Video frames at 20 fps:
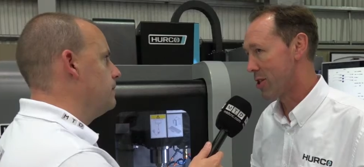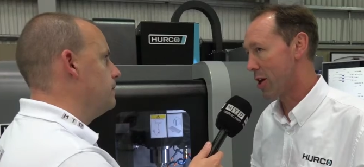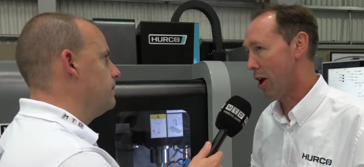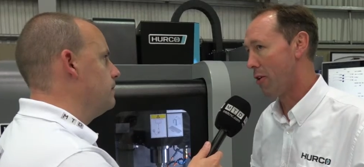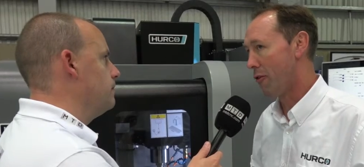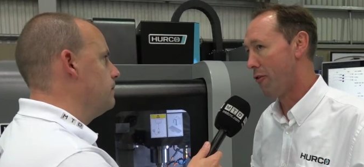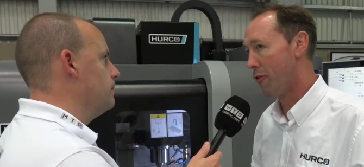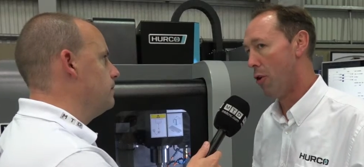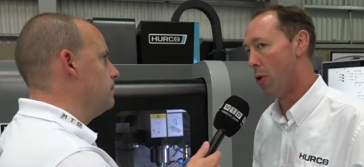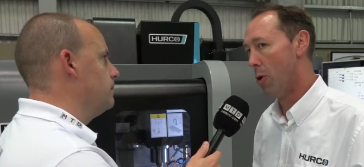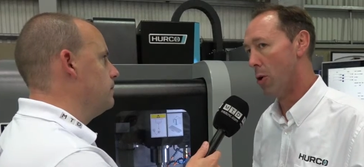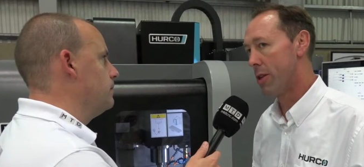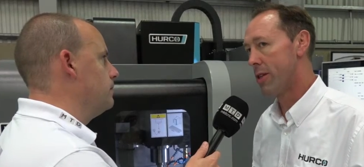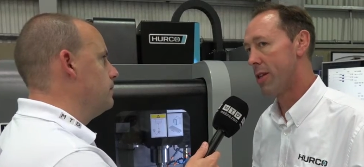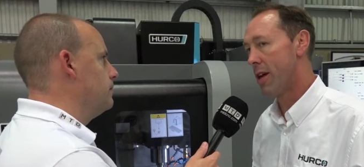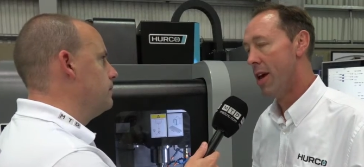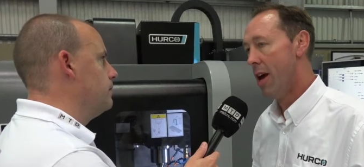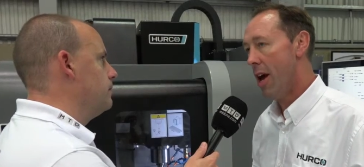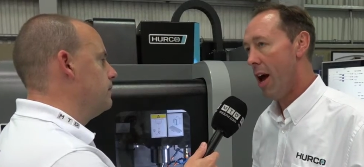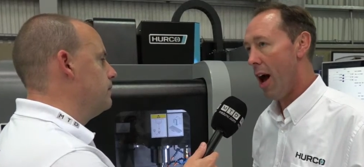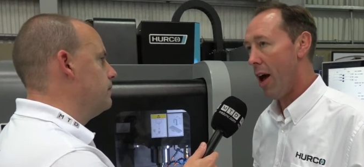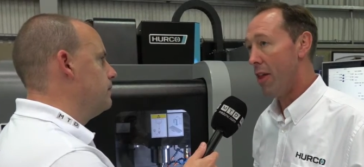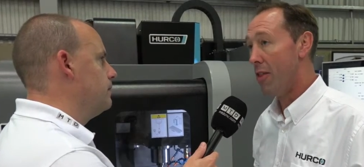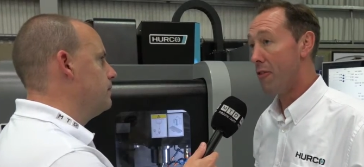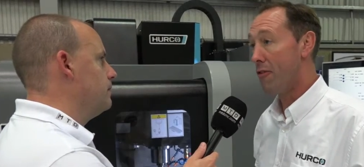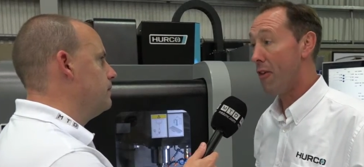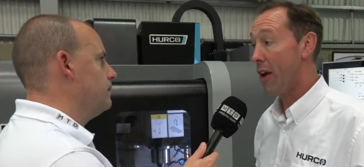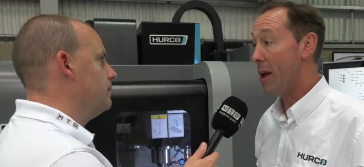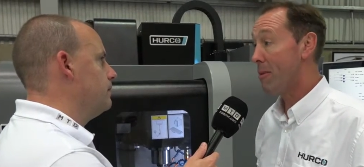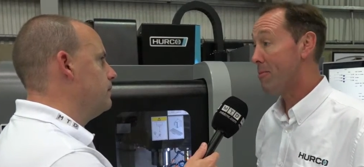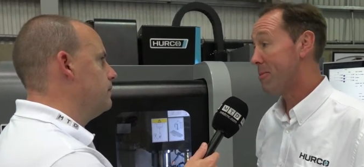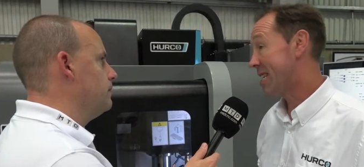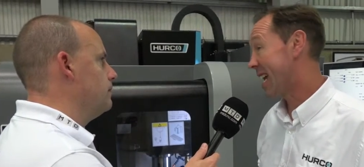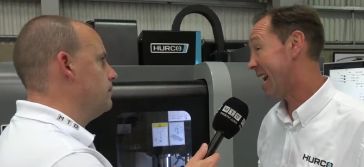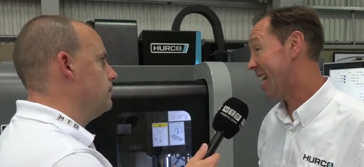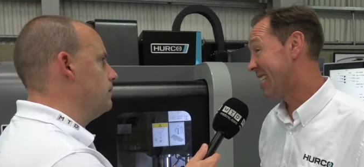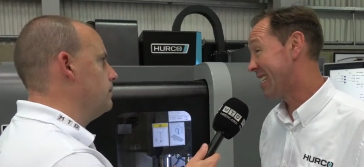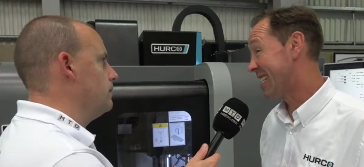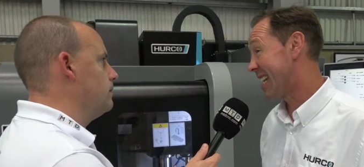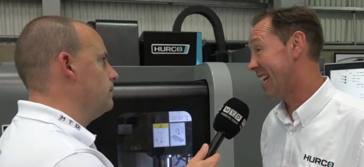Speaker 1: so forth. And the
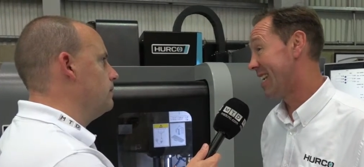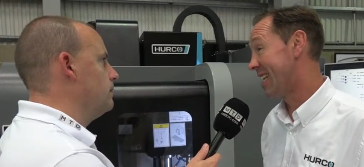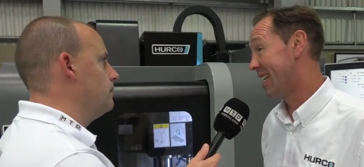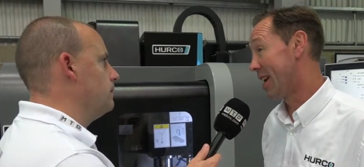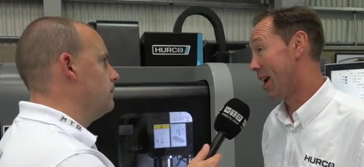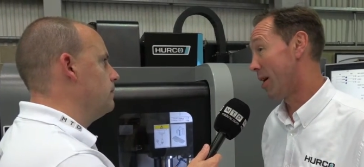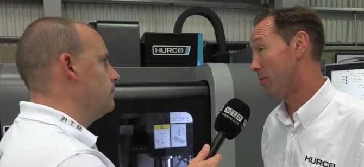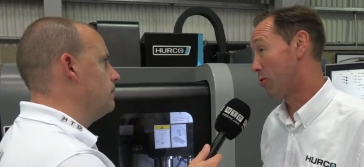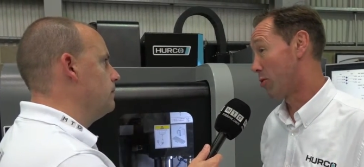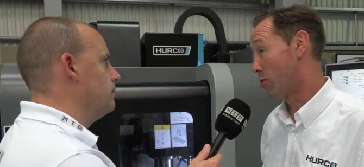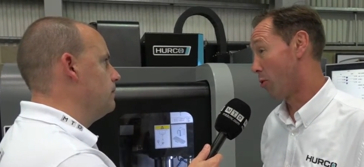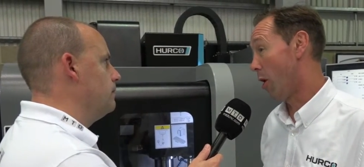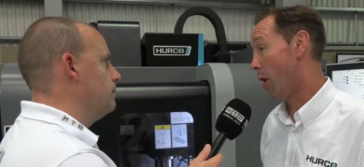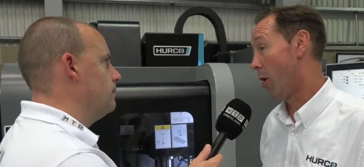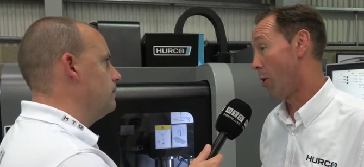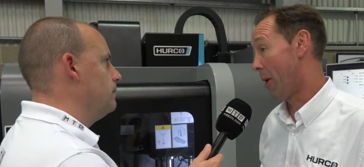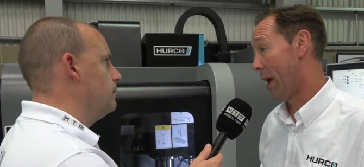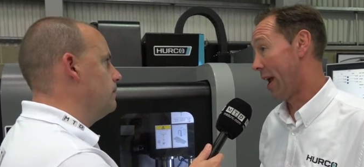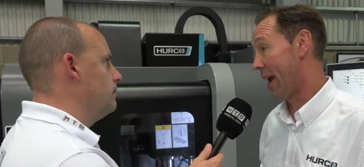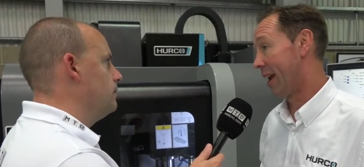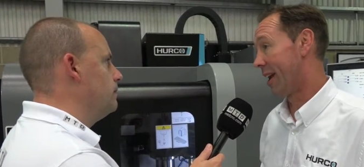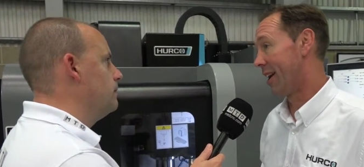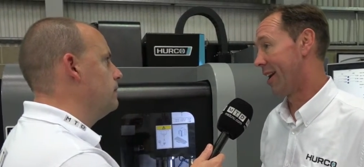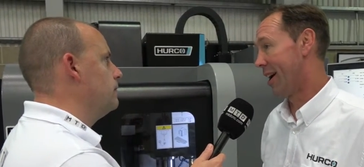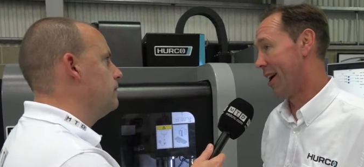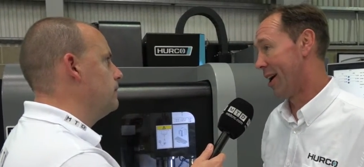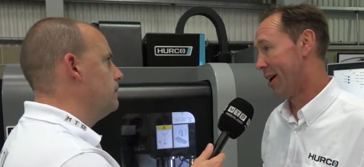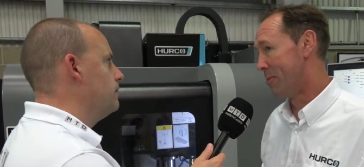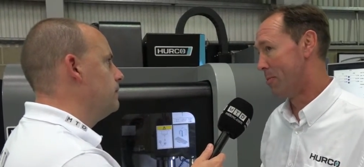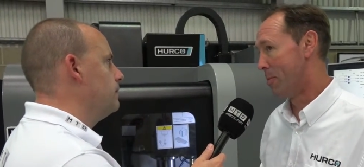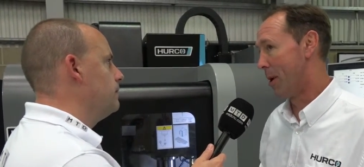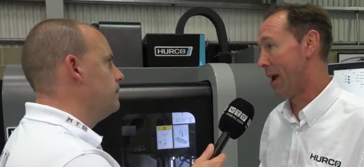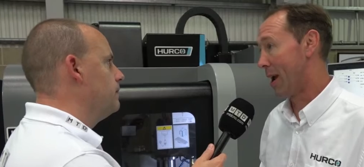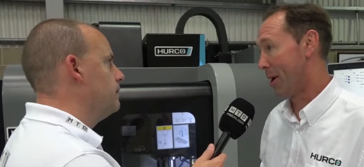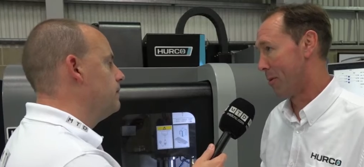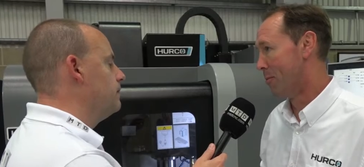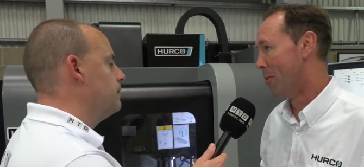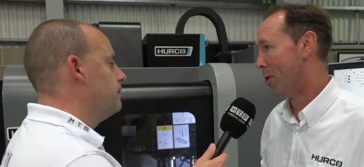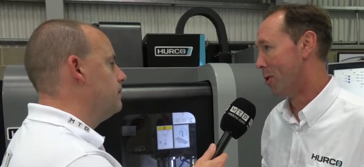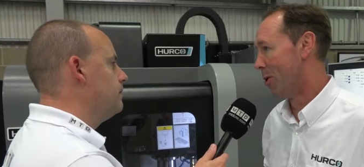VM10s ended up growing and
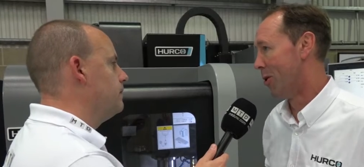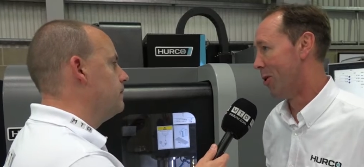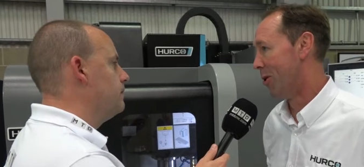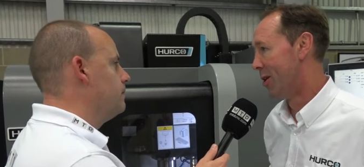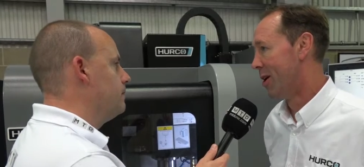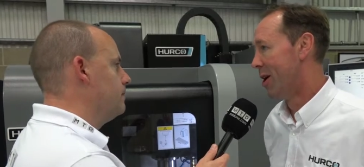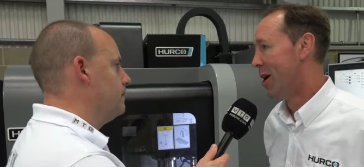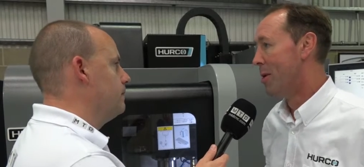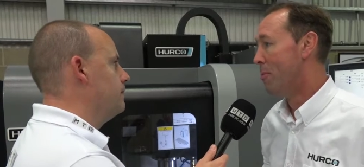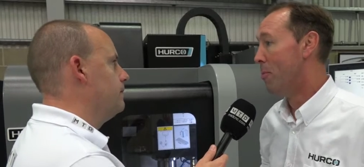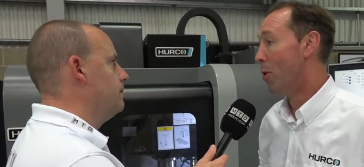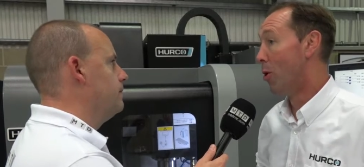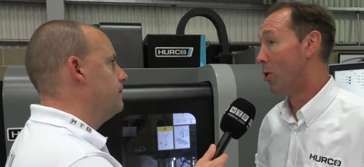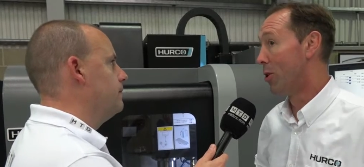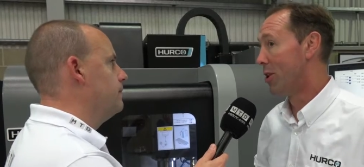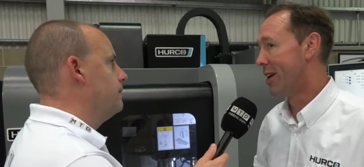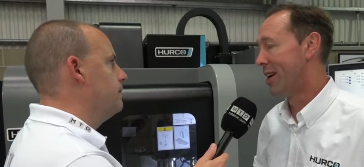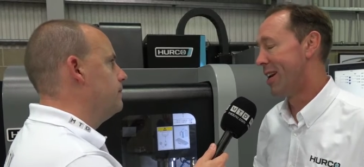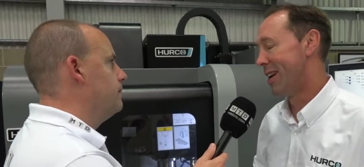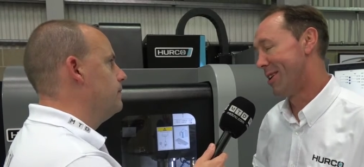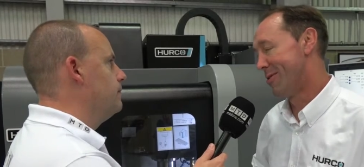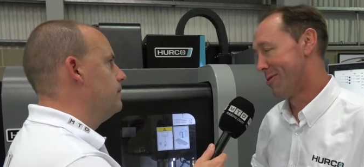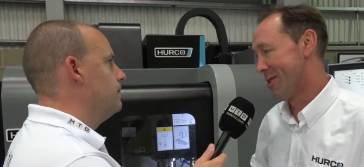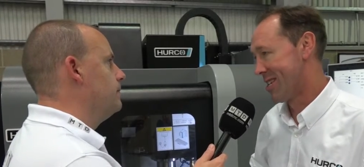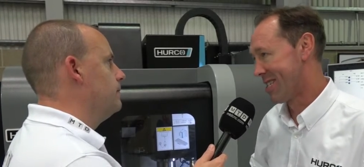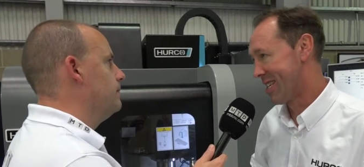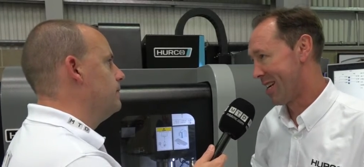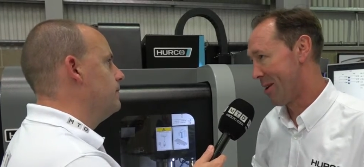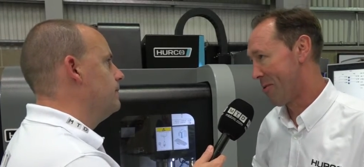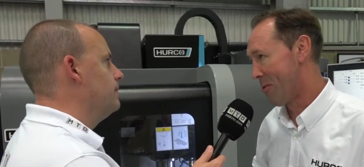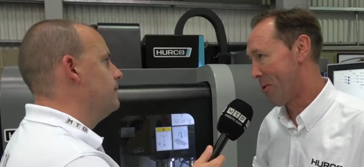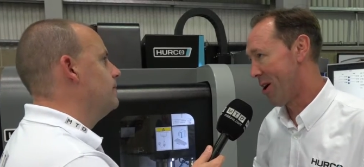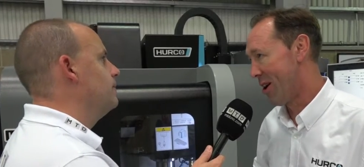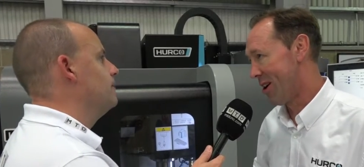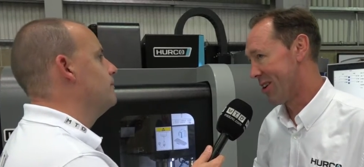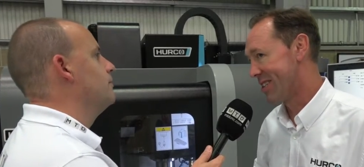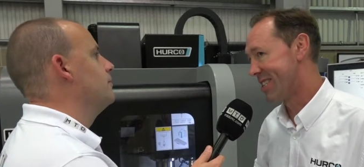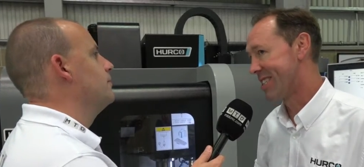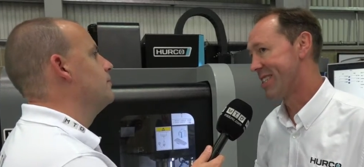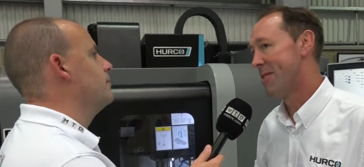being more, more than it originally
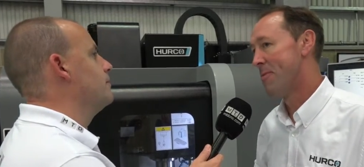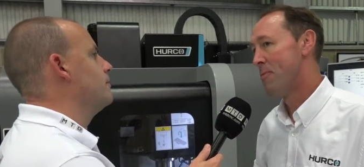was.